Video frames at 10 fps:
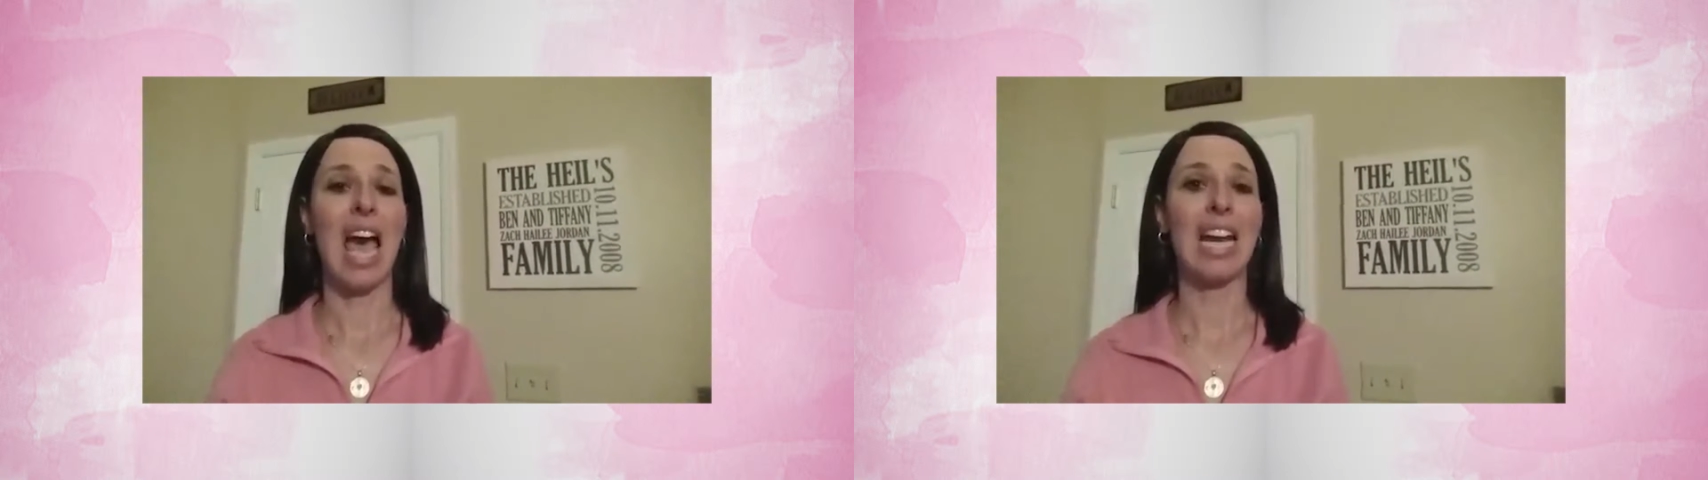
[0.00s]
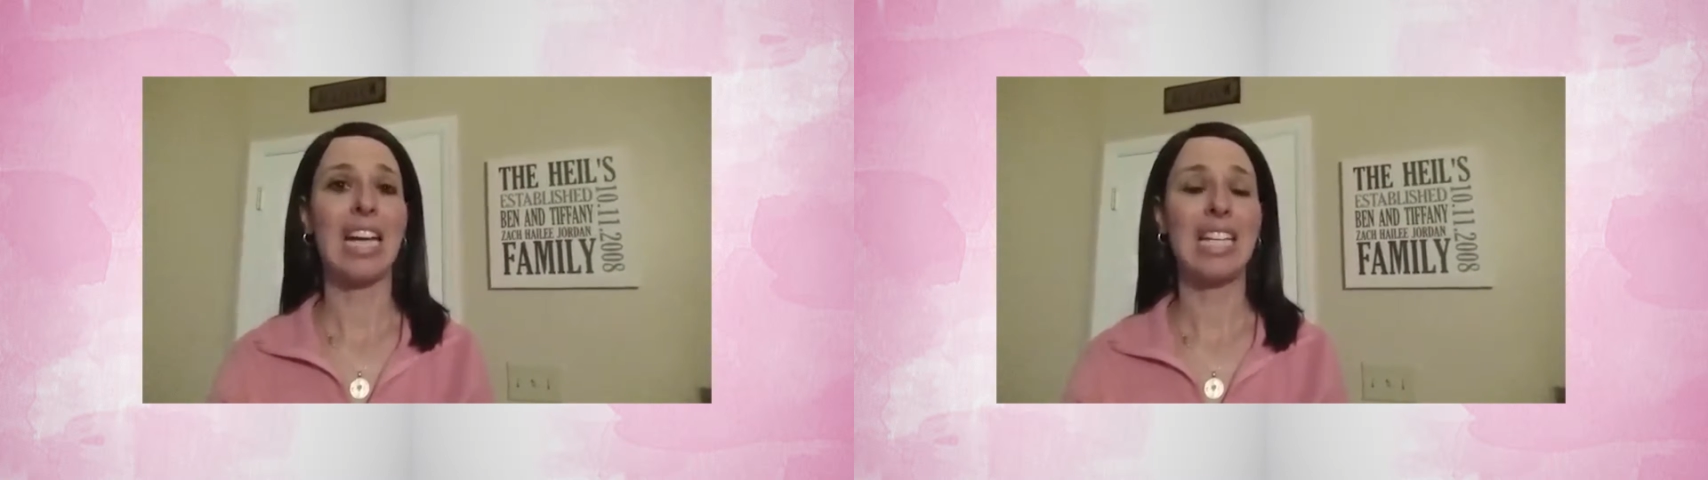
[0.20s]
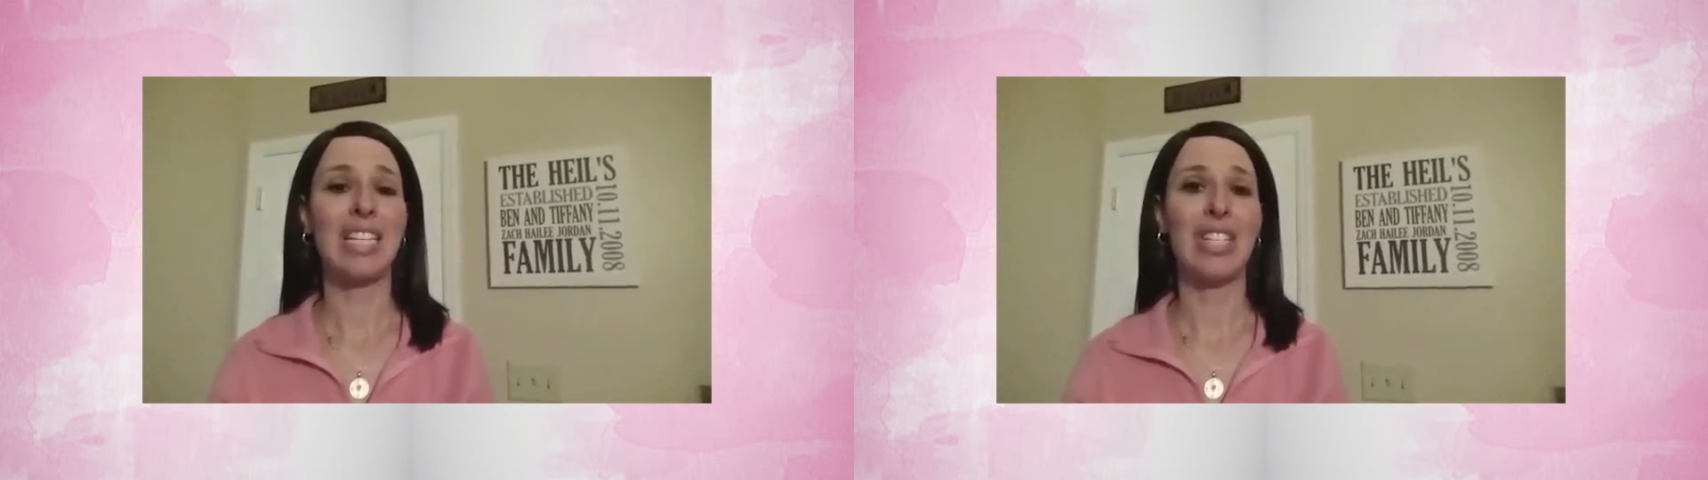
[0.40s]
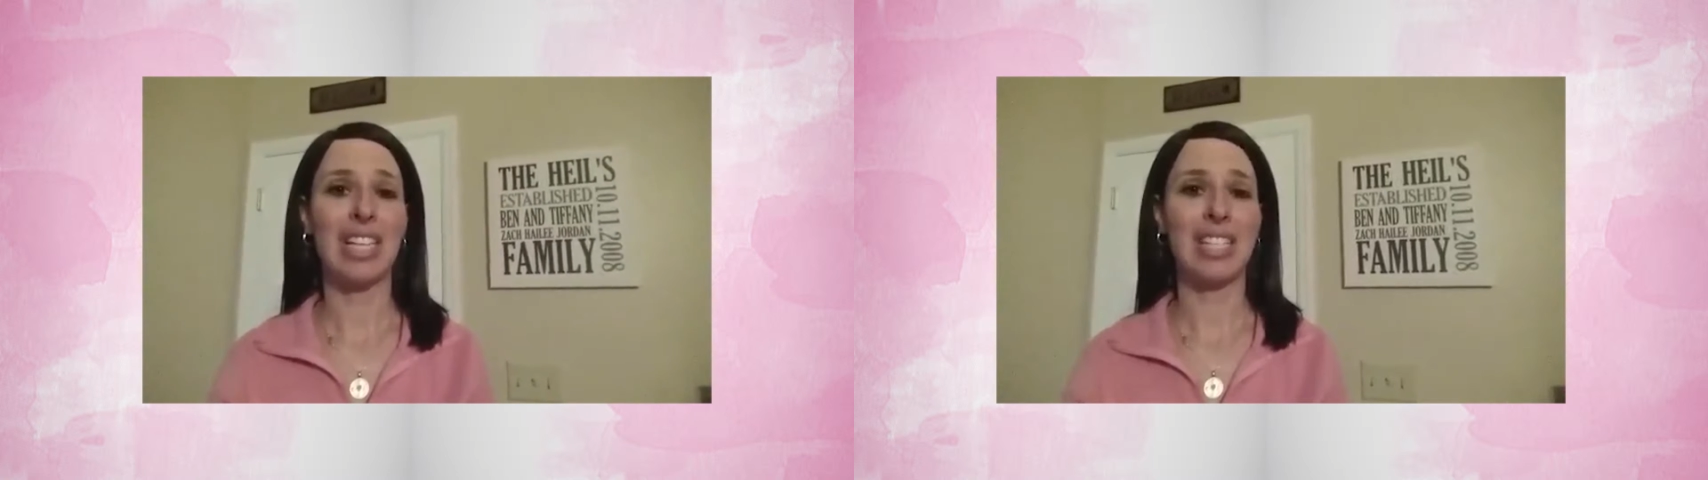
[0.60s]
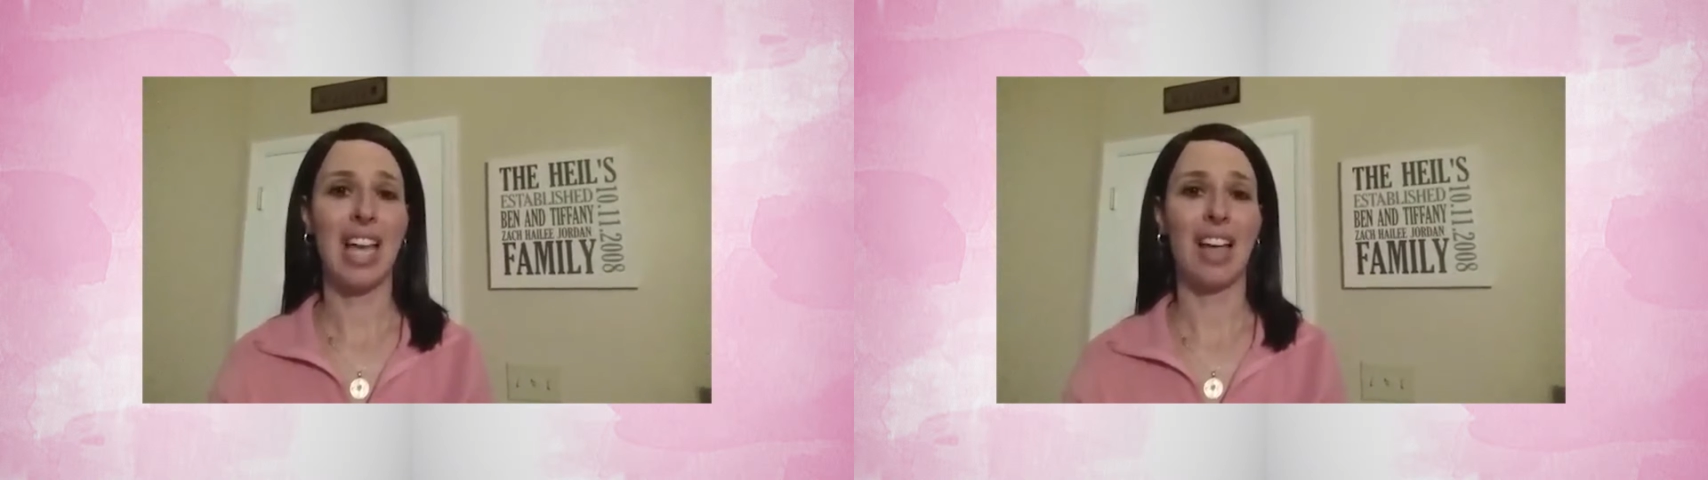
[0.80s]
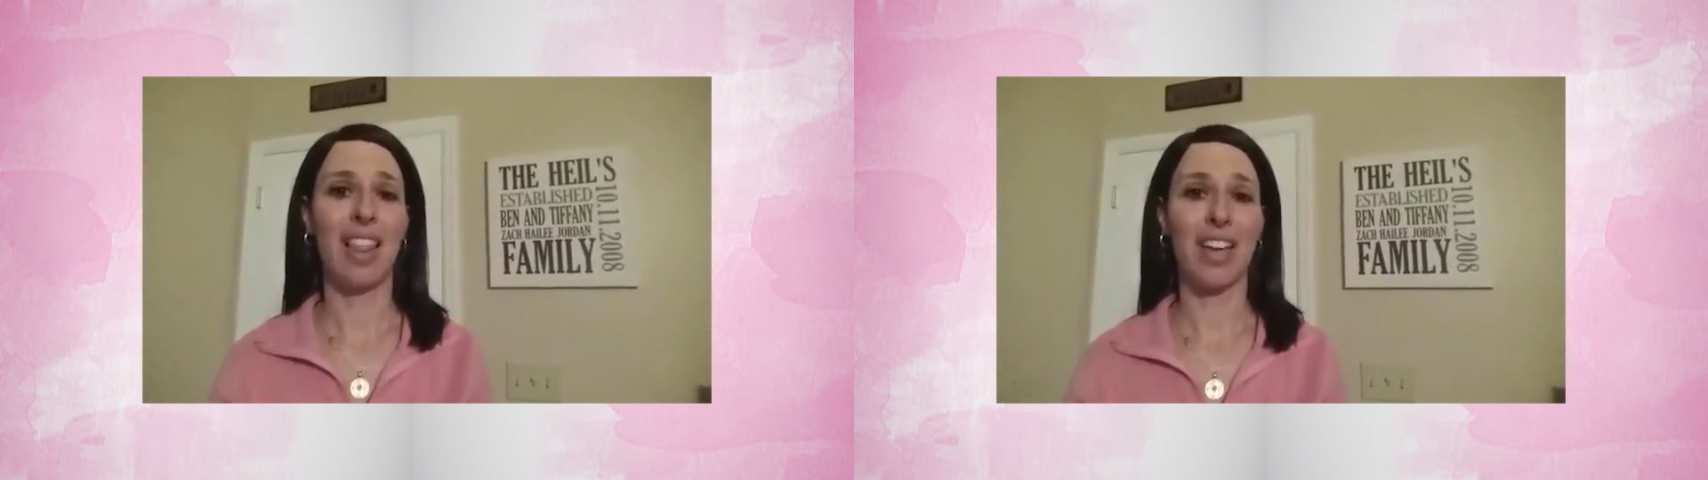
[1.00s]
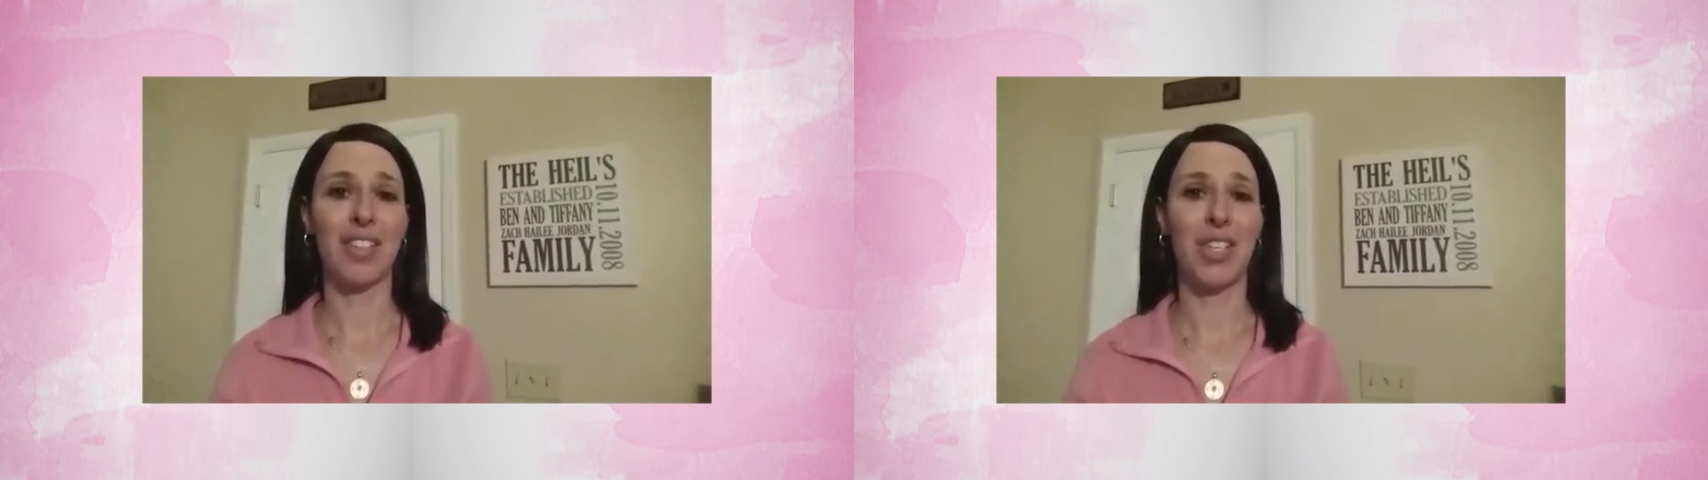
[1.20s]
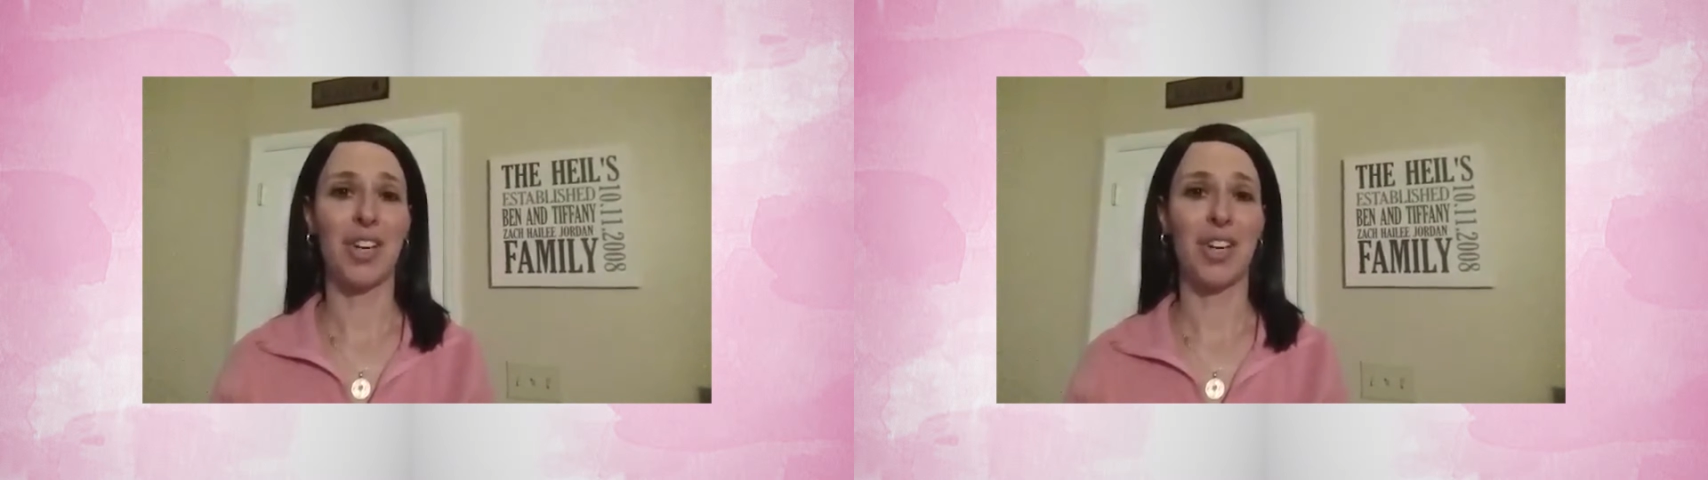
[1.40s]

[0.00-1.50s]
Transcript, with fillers: And I did just that last